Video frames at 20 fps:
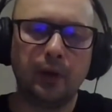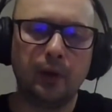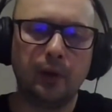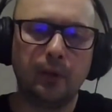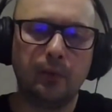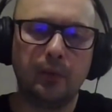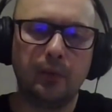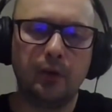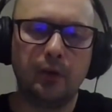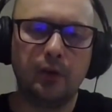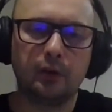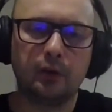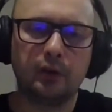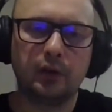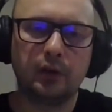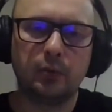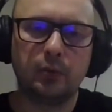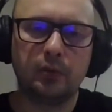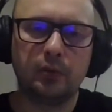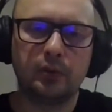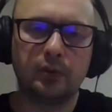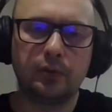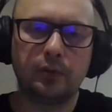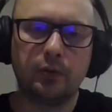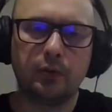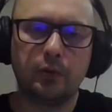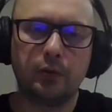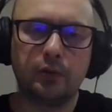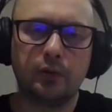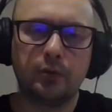because he was the
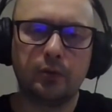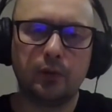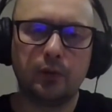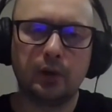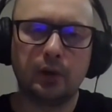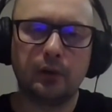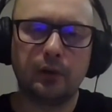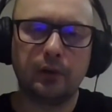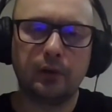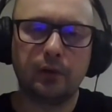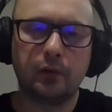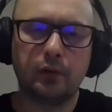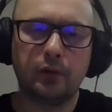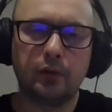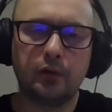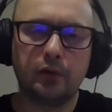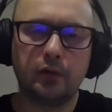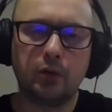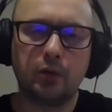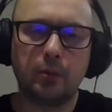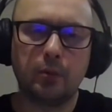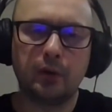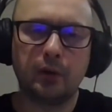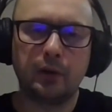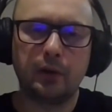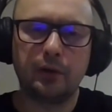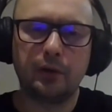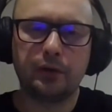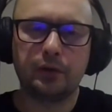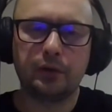first one of the first
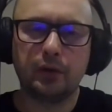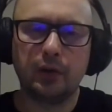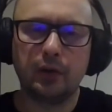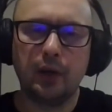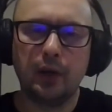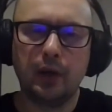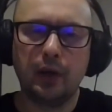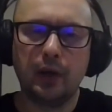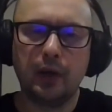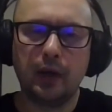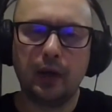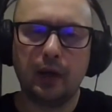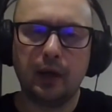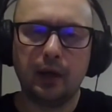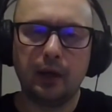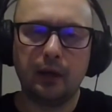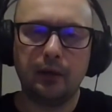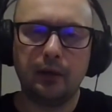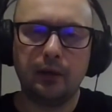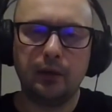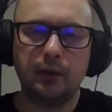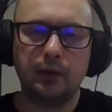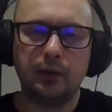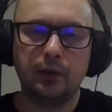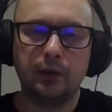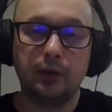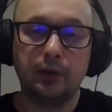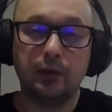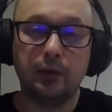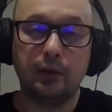Romanovs. And
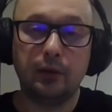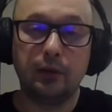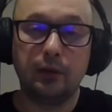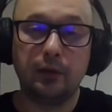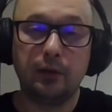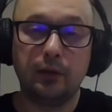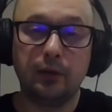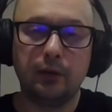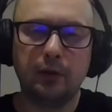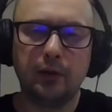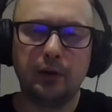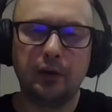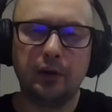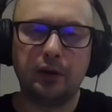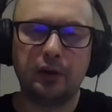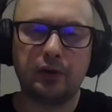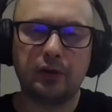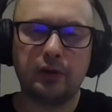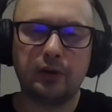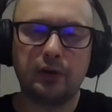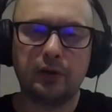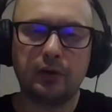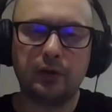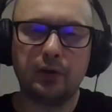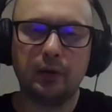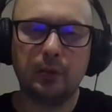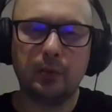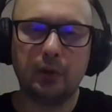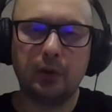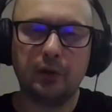uh, very interesting thing
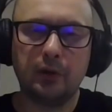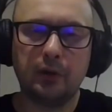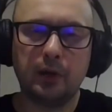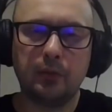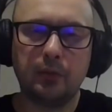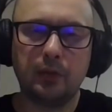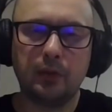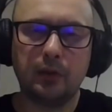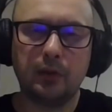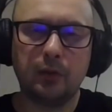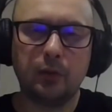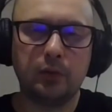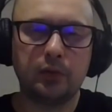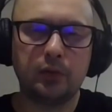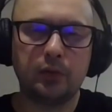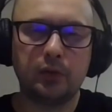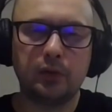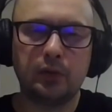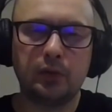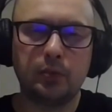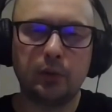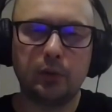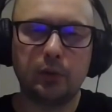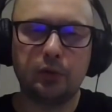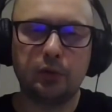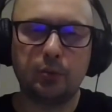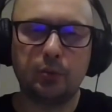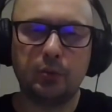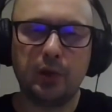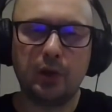about him that he was not supposed to
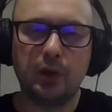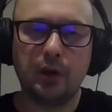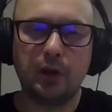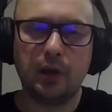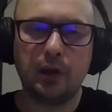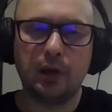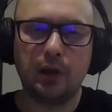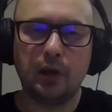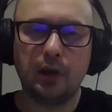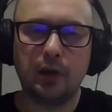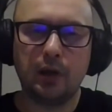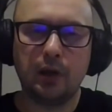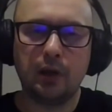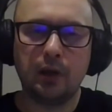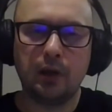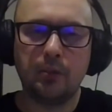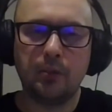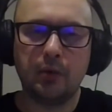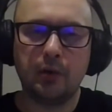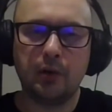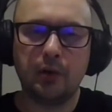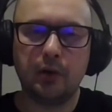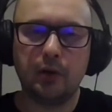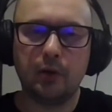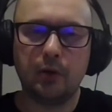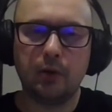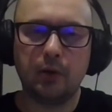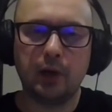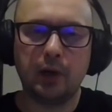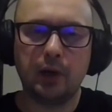be a, an emperor
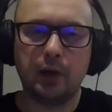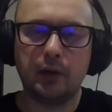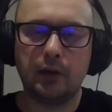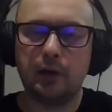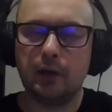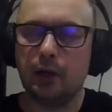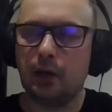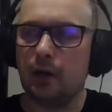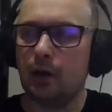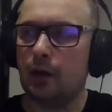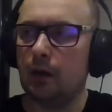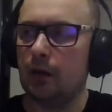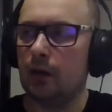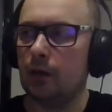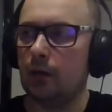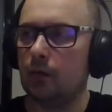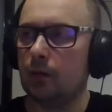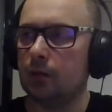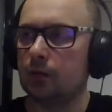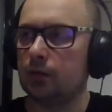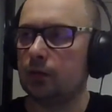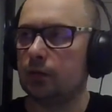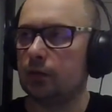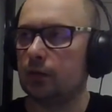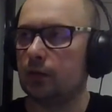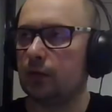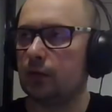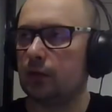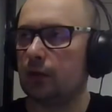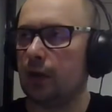or king. He was
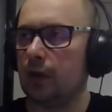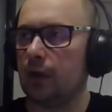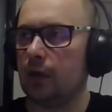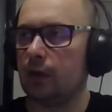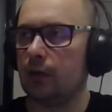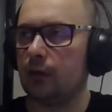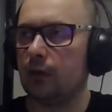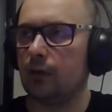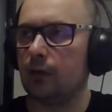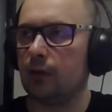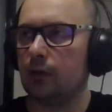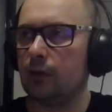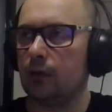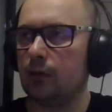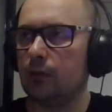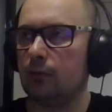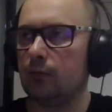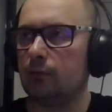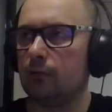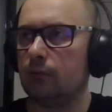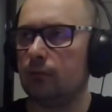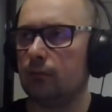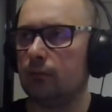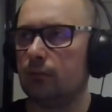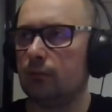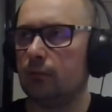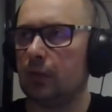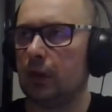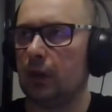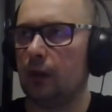uh, like uh,
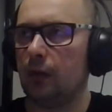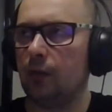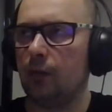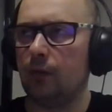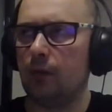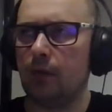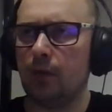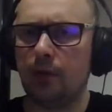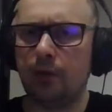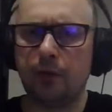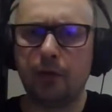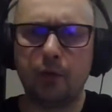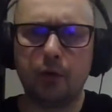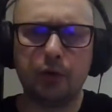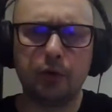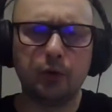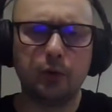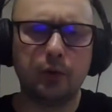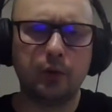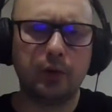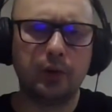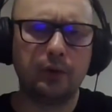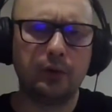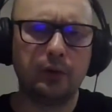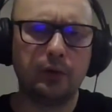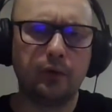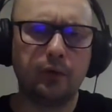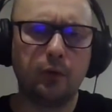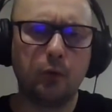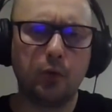third or even
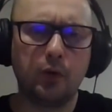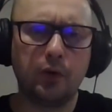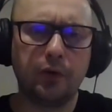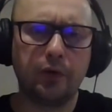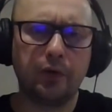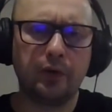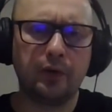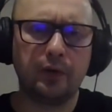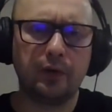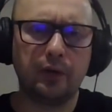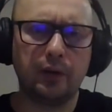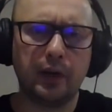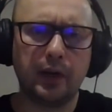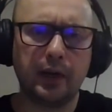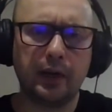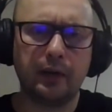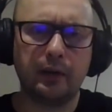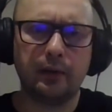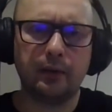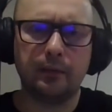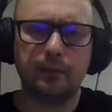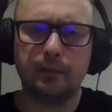fourth in the line.